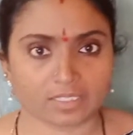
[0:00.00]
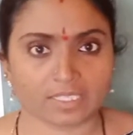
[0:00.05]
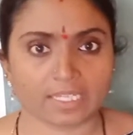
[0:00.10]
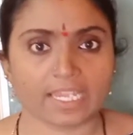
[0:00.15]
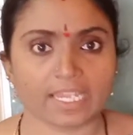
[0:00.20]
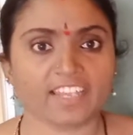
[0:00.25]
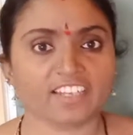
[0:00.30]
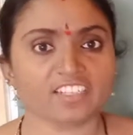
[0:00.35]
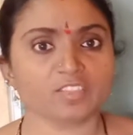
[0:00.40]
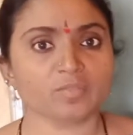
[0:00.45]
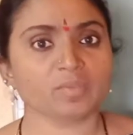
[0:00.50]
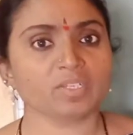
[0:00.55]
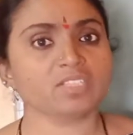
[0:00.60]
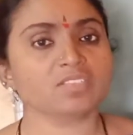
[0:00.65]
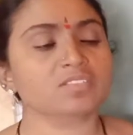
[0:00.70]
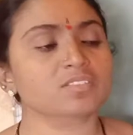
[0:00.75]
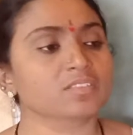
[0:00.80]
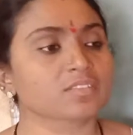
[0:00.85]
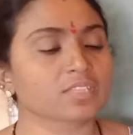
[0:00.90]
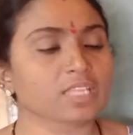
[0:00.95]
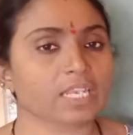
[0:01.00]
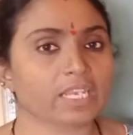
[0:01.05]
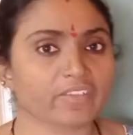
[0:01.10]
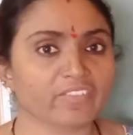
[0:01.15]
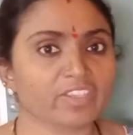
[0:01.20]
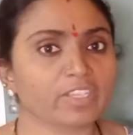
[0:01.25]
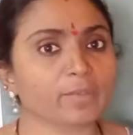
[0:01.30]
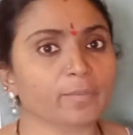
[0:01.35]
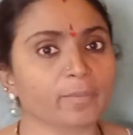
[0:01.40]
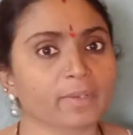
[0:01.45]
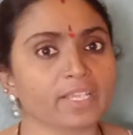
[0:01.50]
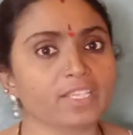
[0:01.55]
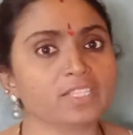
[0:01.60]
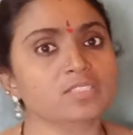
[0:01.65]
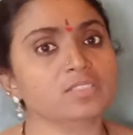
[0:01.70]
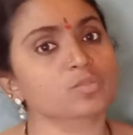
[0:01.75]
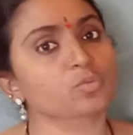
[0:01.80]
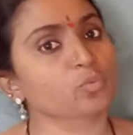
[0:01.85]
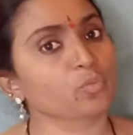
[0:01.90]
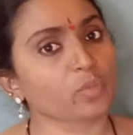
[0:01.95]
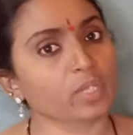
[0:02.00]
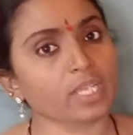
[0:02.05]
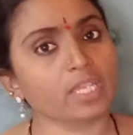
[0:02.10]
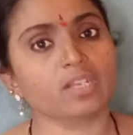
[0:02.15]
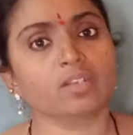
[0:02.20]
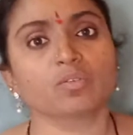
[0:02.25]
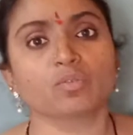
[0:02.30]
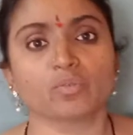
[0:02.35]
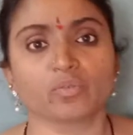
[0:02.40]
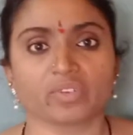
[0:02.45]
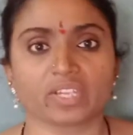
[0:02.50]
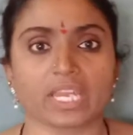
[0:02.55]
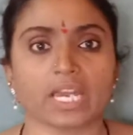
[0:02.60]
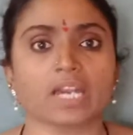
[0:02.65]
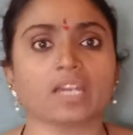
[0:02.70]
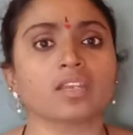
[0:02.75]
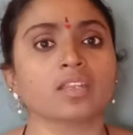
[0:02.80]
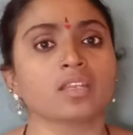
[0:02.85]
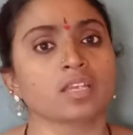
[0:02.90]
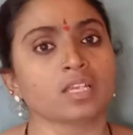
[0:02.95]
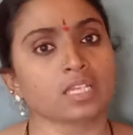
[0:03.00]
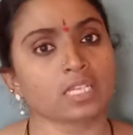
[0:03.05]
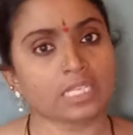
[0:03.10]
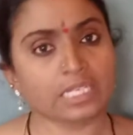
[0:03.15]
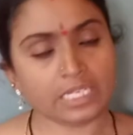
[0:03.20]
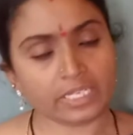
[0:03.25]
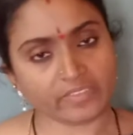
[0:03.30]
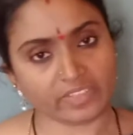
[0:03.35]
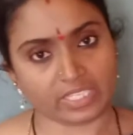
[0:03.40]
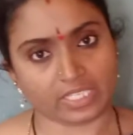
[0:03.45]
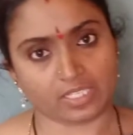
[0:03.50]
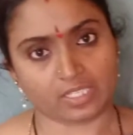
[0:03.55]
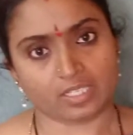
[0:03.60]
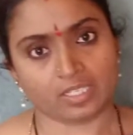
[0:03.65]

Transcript: Earth means the living place where we are living.